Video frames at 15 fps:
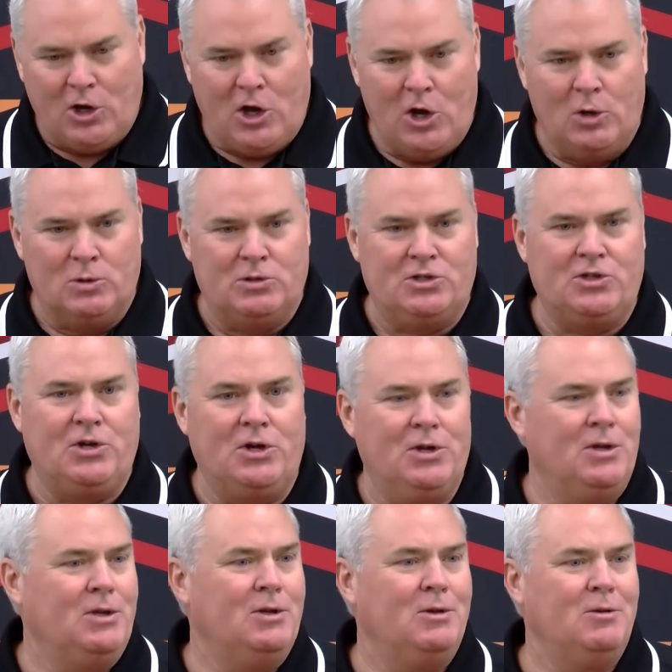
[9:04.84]
coach,
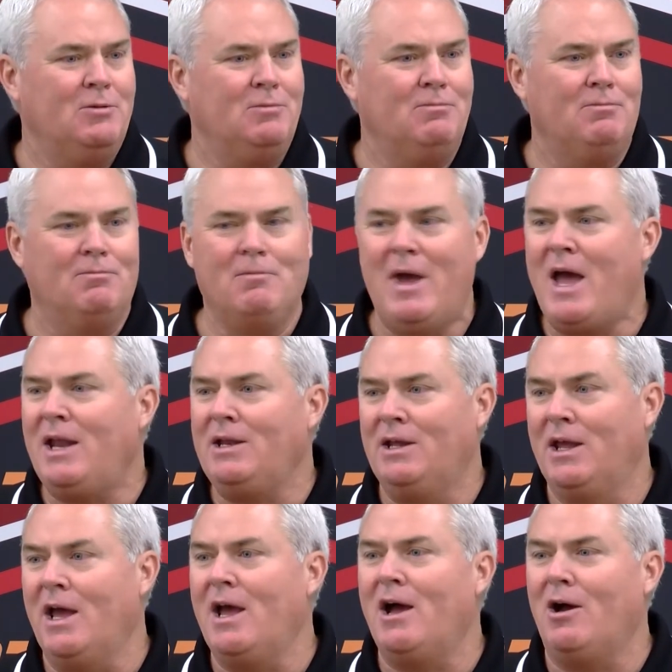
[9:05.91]
Matt
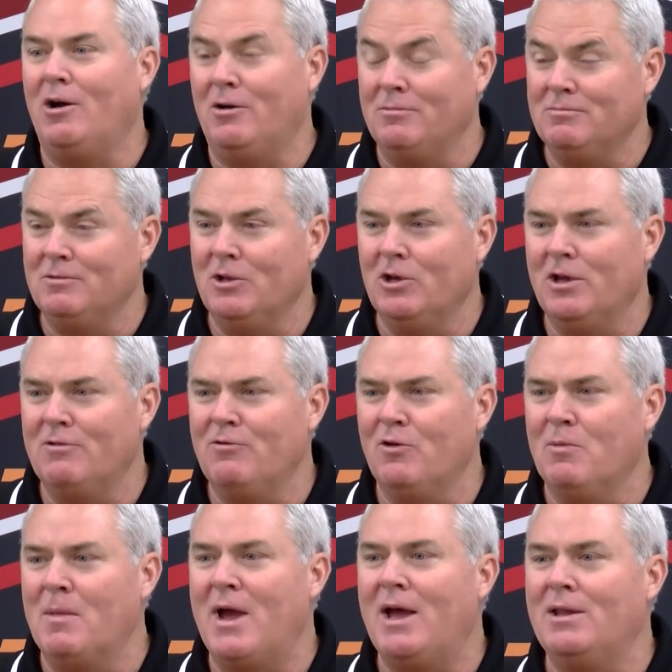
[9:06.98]
Gow, looking
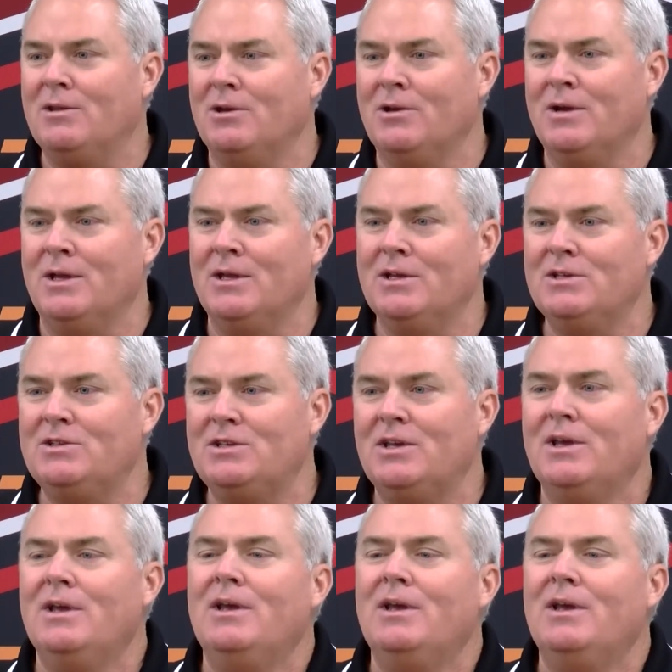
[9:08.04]
for Matt, there he is.